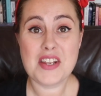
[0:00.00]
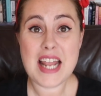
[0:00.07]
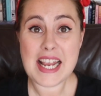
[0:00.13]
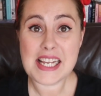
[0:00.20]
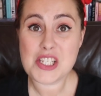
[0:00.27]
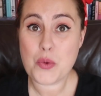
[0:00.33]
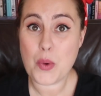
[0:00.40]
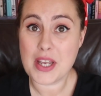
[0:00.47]
the
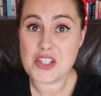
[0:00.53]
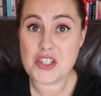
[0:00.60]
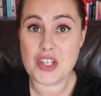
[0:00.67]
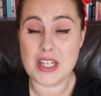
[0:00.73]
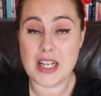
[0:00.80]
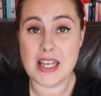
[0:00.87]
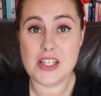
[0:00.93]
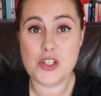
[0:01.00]
next
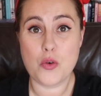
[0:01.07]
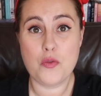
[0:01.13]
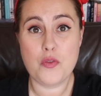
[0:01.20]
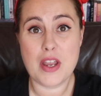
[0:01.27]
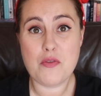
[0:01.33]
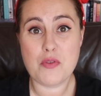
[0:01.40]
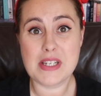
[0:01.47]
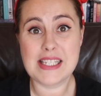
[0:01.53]
question is your
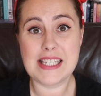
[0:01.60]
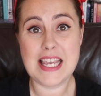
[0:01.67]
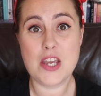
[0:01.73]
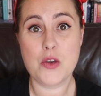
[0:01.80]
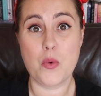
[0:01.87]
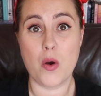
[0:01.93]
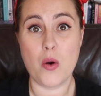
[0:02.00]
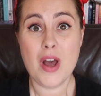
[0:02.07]
favourite
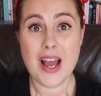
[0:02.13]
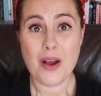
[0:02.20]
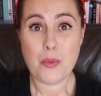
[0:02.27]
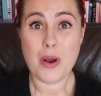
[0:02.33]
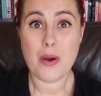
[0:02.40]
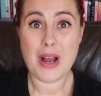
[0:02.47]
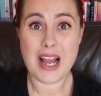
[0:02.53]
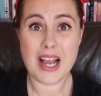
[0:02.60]
sequel.
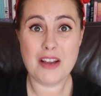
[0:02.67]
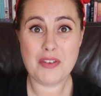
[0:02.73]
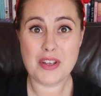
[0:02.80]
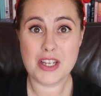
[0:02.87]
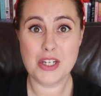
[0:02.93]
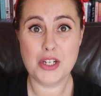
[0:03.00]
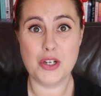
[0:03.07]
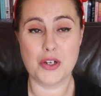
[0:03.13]
Well,
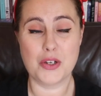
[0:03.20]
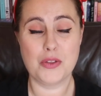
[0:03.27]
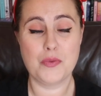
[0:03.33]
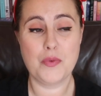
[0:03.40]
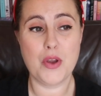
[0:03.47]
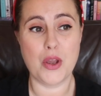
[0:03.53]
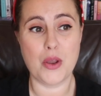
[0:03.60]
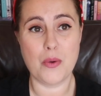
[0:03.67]
having a look
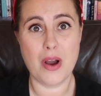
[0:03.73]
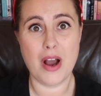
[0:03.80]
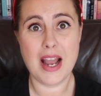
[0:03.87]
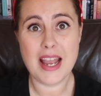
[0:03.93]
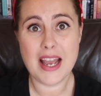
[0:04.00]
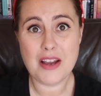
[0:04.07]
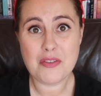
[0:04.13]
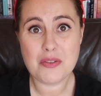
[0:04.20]
through,
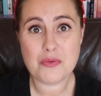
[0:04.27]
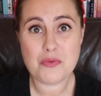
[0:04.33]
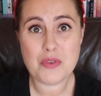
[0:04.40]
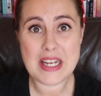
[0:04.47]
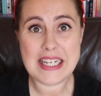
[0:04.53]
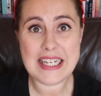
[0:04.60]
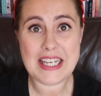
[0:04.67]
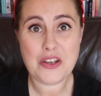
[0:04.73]
I haven't
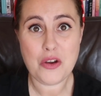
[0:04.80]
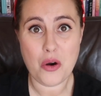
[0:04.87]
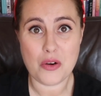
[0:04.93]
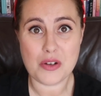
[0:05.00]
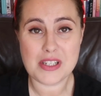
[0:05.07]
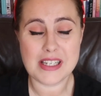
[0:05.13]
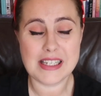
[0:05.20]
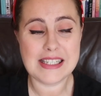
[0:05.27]
really
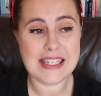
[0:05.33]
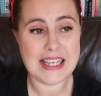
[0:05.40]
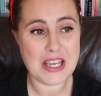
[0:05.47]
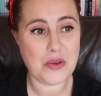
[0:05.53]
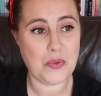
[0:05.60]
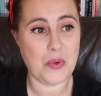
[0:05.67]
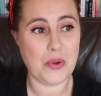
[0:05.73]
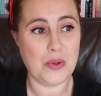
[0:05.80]
got a
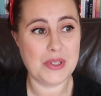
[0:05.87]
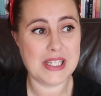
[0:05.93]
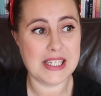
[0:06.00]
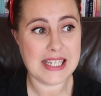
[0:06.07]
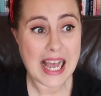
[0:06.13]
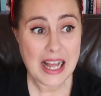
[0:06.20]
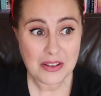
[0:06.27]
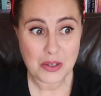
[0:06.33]
sequel to
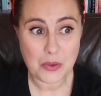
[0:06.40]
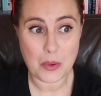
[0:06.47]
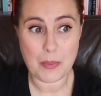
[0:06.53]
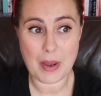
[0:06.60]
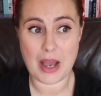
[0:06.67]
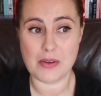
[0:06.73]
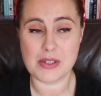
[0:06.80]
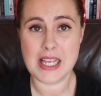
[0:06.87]
tell you
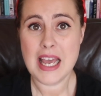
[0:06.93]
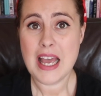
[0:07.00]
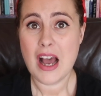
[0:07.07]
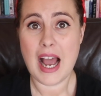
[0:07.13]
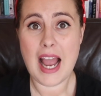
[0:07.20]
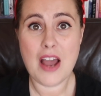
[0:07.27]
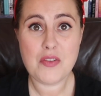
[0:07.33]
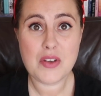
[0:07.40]
about.
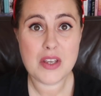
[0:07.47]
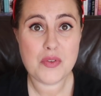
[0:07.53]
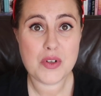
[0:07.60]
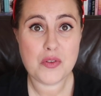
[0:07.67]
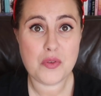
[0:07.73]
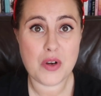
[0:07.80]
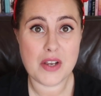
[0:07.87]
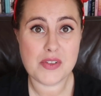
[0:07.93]
I haven't given
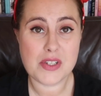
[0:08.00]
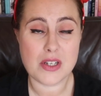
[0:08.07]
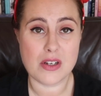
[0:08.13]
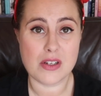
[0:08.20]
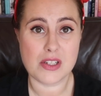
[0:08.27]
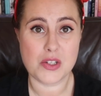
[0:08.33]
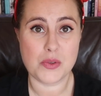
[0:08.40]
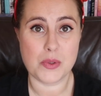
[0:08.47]
a 5
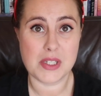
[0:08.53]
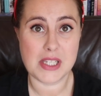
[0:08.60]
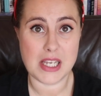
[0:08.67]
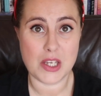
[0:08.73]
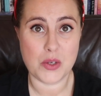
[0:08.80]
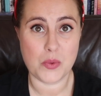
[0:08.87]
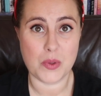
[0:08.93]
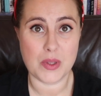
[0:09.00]
stars to a
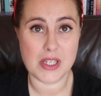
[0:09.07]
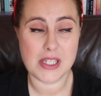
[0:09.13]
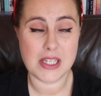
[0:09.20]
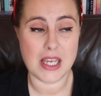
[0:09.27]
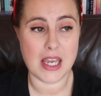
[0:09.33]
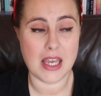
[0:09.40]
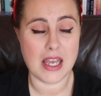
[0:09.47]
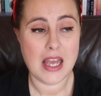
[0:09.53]
sequel this
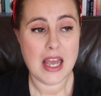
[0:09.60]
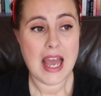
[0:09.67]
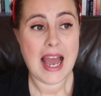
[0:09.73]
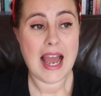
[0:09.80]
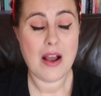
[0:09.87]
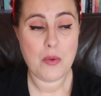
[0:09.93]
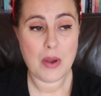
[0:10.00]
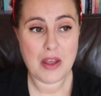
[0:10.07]
year.
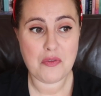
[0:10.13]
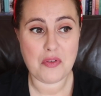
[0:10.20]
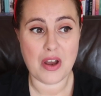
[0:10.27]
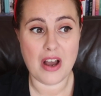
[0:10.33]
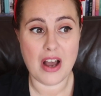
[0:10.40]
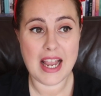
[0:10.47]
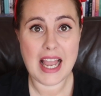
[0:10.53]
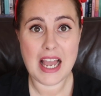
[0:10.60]
However,
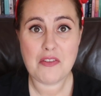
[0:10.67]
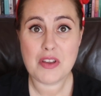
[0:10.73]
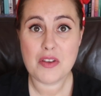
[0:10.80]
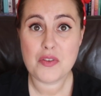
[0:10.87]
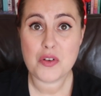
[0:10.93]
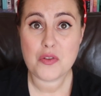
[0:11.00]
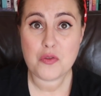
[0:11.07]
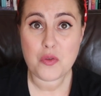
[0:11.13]
I have
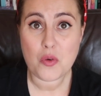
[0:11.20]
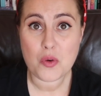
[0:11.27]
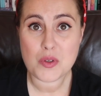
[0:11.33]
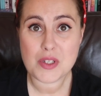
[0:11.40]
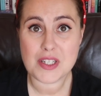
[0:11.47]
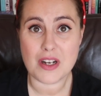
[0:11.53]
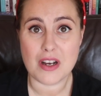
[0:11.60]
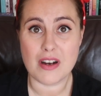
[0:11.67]
given a
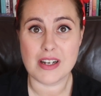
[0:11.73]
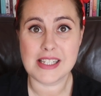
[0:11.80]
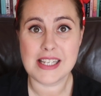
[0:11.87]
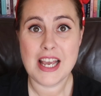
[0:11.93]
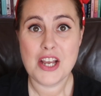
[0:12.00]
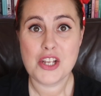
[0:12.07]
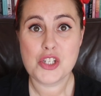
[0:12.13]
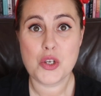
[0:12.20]
4 stars
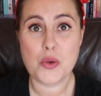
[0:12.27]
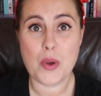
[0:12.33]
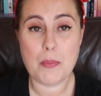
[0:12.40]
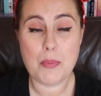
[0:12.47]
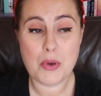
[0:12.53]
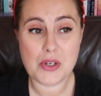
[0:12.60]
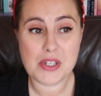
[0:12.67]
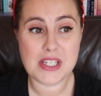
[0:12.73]
to a
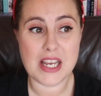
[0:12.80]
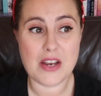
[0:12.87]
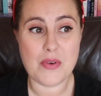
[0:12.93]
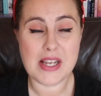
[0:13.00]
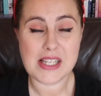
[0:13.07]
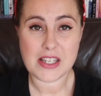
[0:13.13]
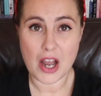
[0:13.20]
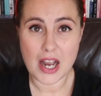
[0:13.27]
book
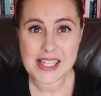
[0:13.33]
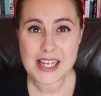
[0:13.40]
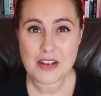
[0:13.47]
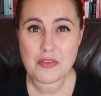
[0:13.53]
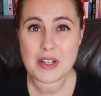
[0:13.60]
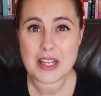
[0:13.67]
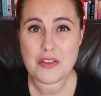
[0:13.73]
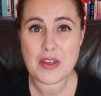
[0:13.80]
series that I
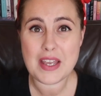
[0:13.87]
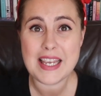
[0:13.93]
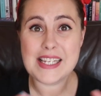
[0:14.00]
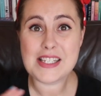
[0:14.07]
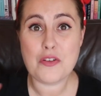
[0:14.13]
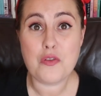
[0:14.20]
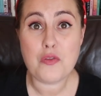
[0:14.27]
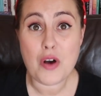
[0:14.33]
definitely think
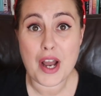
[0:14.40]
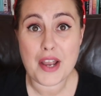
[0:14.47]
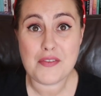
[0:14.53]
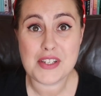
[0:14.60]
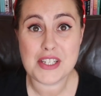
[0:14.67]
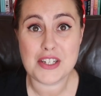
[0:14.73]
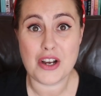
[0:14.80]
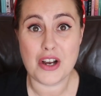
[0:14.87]
is a
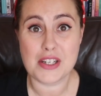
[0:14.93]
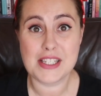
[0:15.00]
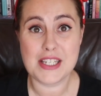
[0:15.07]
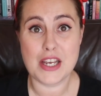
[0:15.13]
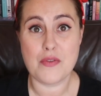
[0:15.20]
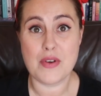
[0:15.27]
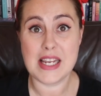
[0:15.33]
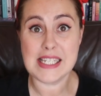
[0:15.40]
5-star
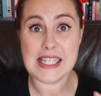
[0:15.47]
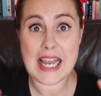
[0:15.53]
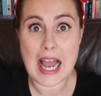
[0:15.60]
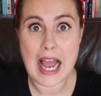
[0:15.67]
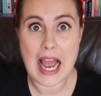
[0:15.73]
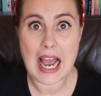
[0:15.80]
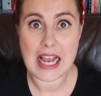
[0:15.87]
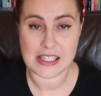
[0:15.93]
series
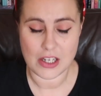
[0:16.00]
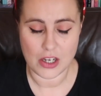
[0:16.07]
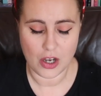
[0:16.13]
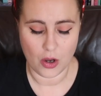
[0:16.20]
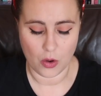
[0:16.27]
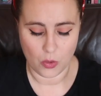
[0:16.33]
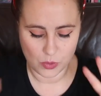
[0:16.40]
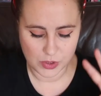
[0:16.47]
as a
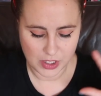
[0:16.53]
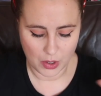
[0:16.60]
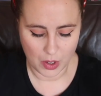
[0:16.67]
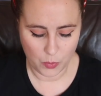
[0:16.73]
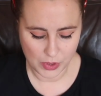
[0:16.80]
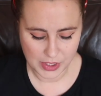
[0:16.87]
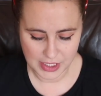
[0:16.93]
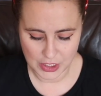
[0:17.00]
whole, so I
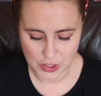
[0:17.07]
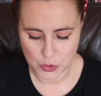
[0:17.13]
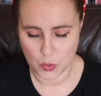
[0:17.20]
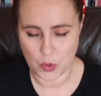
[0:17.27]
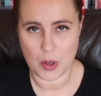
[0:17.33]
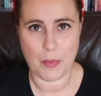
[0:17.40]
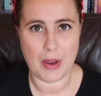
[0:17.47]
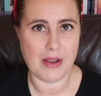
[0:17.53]
wanted to
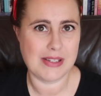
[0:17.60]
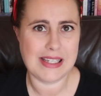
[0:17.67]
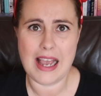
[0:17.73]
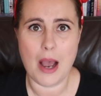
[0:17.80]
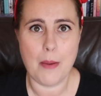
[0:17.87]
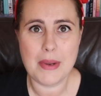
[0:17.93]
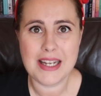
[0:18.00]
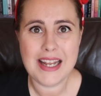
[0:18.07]
talk about
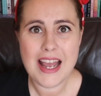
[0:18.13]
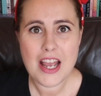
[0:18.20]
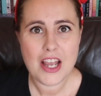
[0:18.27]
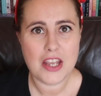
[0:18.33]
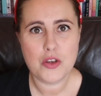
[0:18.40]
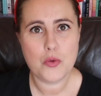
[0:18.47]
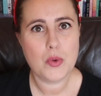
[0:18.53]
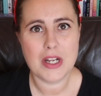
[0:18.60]
it. I mean,
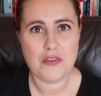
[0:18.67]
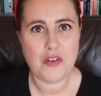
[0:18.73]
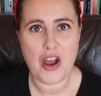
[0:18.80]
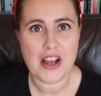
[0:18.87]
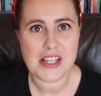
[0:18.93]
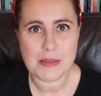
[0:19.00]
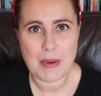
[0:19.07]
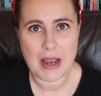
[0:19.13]
you will have
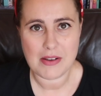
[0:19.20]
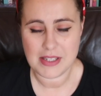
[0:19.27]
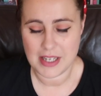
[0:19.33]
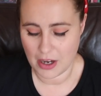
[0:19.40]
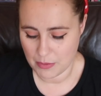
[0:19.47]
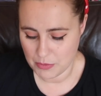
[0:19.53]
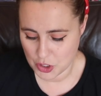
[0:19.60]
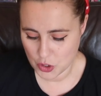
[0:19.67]
heard about
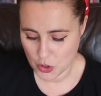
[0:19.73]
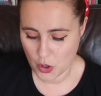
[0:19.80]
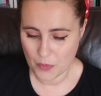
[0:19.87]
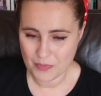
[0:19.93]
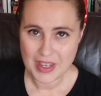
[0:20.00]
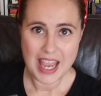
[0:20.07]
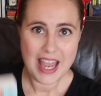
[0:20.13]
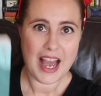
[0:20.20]
it, I'm
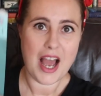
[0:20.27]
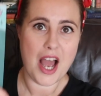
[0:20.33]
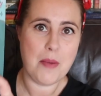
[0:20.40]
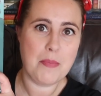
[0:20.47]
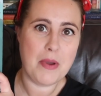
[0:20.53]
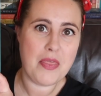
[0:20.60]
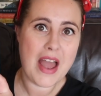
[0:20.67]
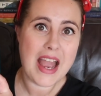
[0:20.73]
sure,
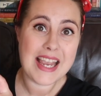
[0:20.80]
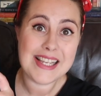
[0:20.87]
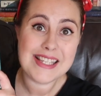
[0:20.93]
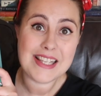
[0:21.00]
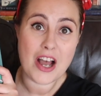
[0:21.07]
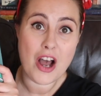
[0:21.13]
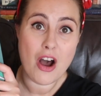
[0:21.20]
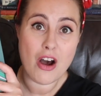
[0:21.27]
but that
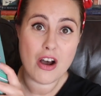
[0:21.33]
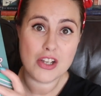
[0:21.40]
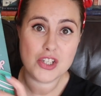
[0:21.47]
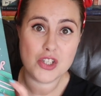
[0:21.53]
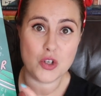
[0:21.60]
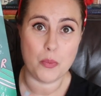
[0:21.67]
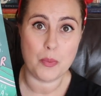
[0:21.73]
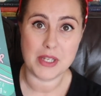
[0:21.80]
is the
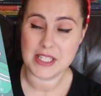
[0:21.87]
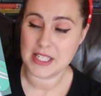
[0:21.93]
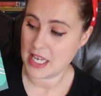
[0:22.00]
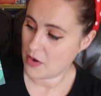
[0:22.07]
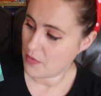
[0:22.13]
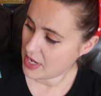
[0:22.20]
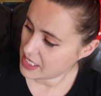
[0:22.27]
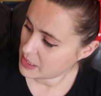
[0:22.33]
Heartstopper
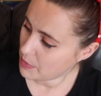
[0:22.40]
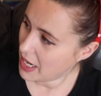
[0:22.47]
series